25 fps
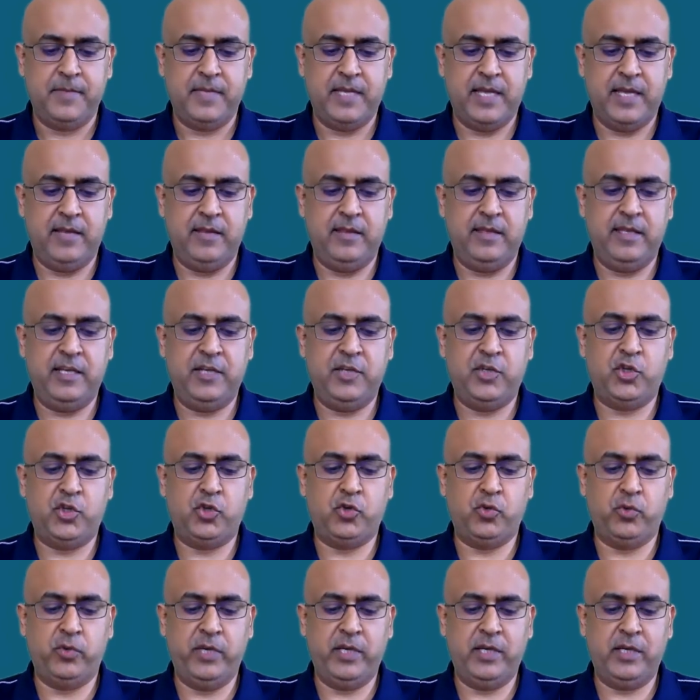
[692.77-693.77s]
and then
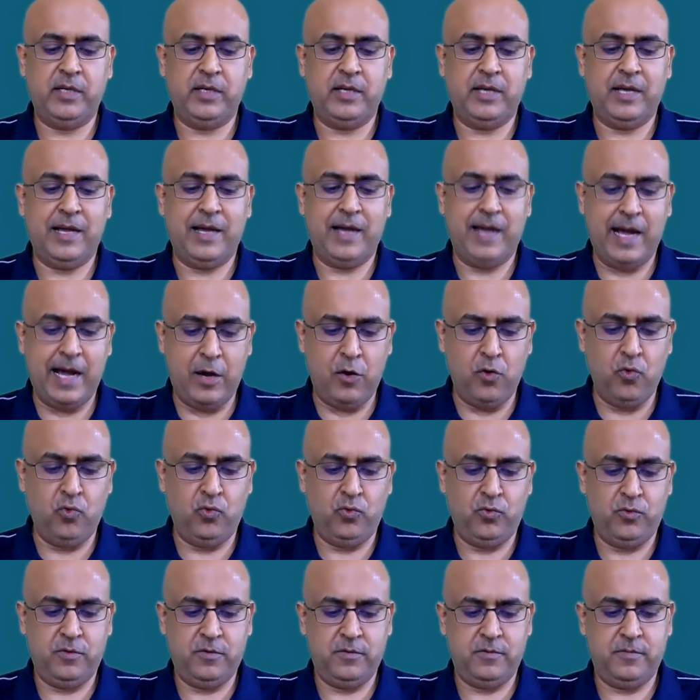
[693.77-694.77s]
showing
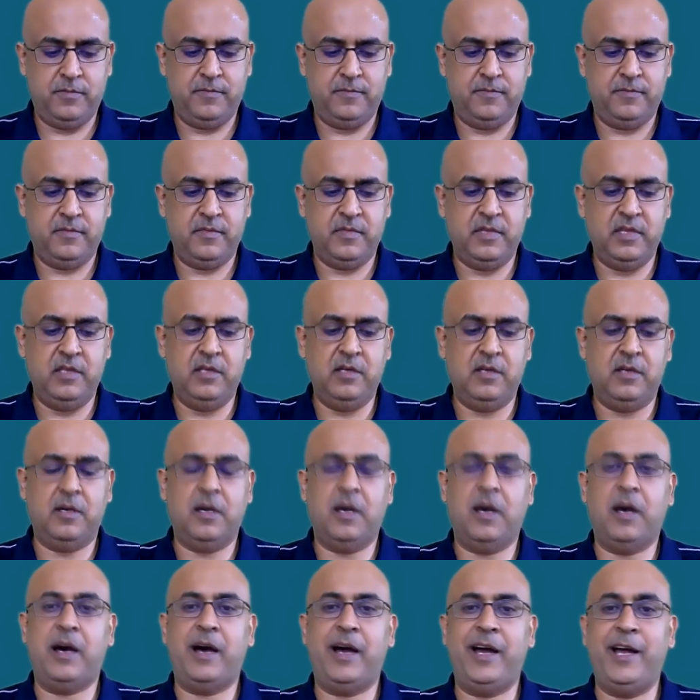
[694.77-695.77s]
how
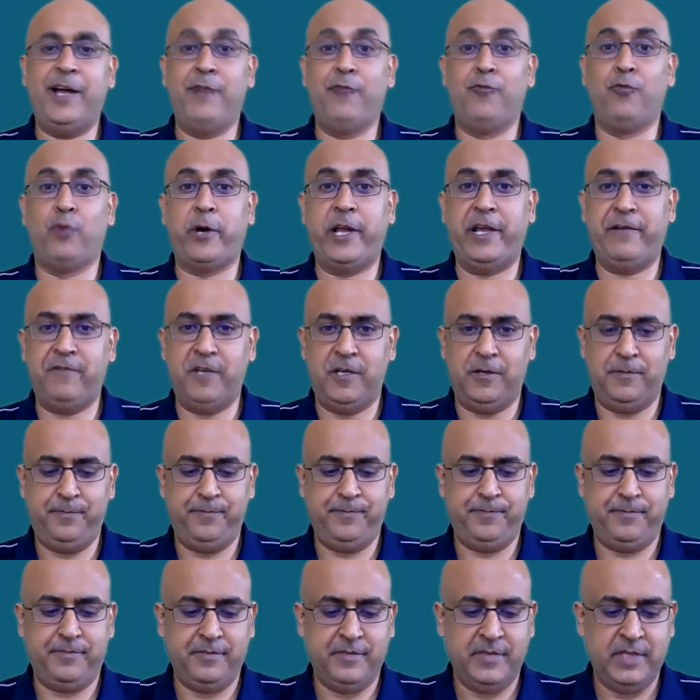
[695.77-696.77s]
the I whatever
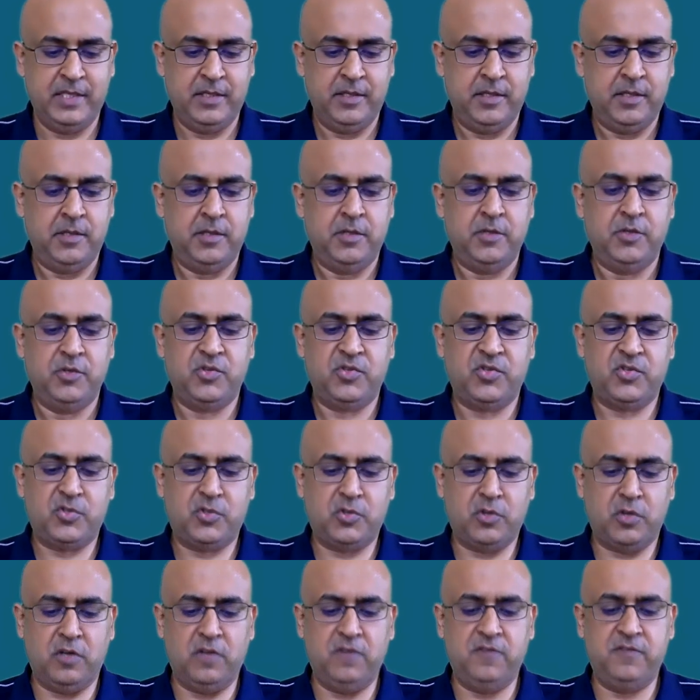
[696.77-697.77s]

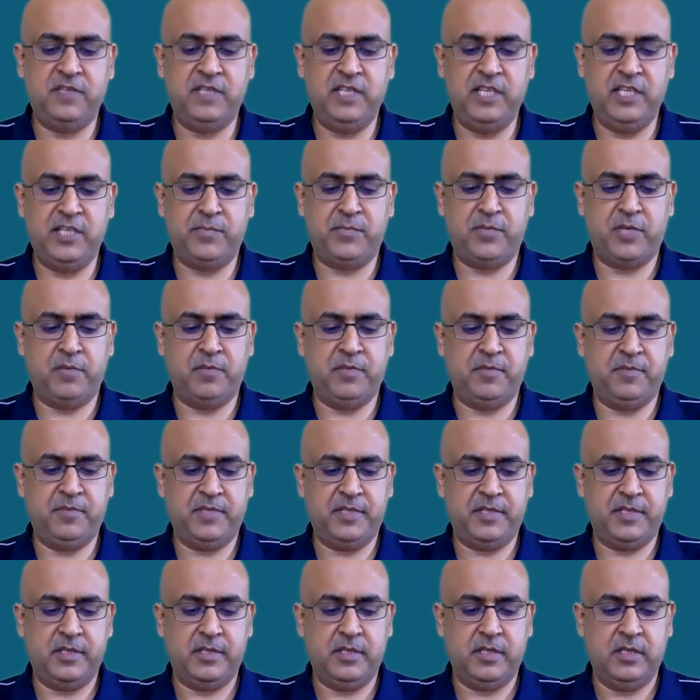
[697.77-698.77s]
solves these
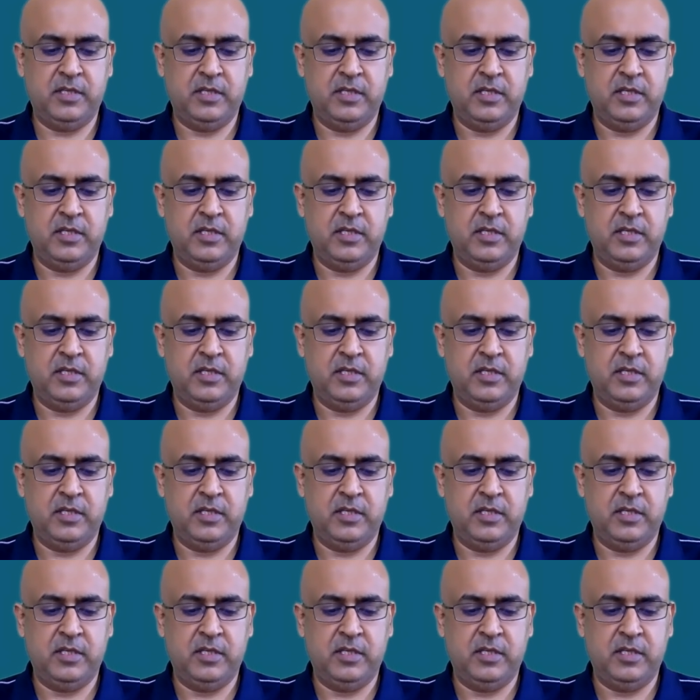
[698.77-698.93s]
problems.